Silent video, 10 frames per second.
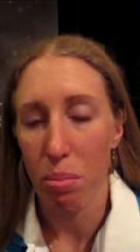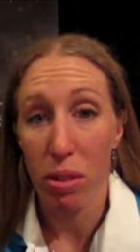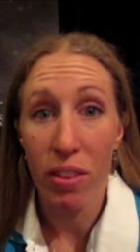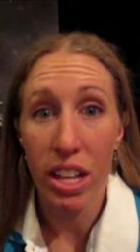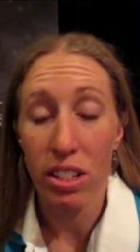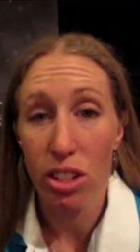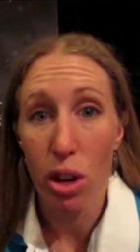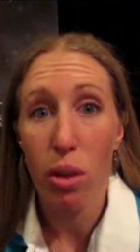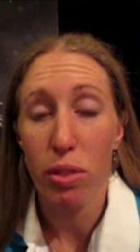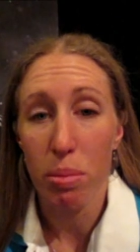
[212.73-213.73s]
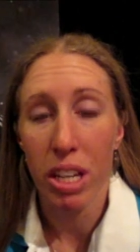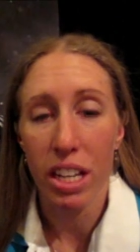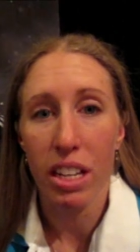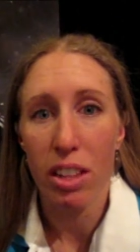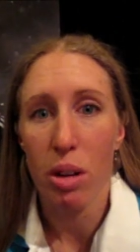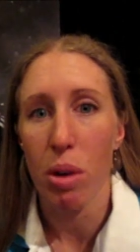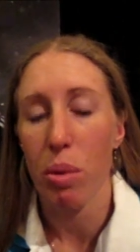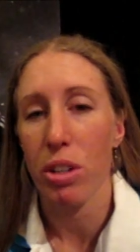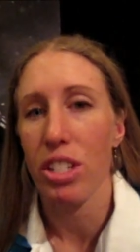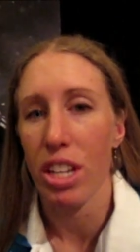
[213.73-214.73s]
prevent snow from getting in there while
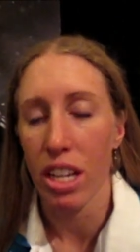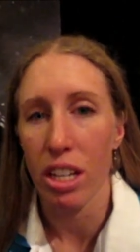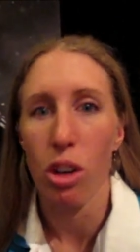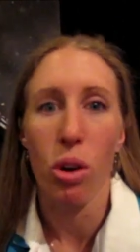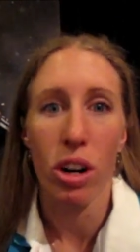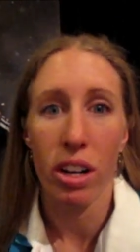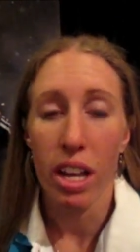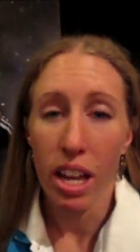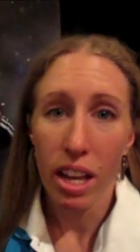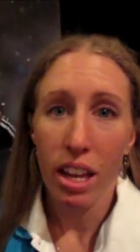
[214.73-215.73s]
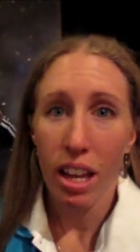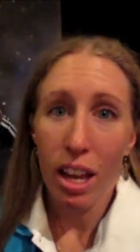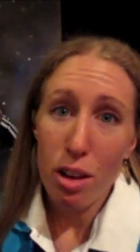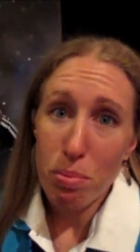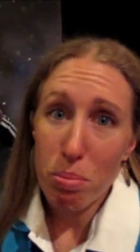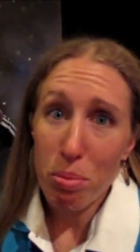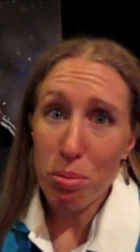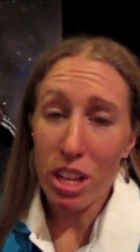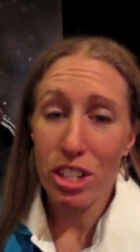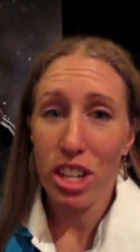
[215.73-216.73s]
we're skiing or
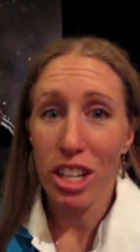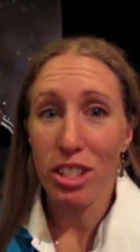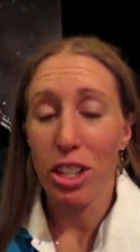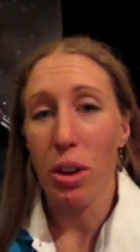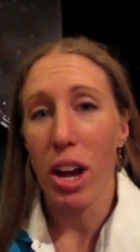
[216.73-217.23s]
the chance that you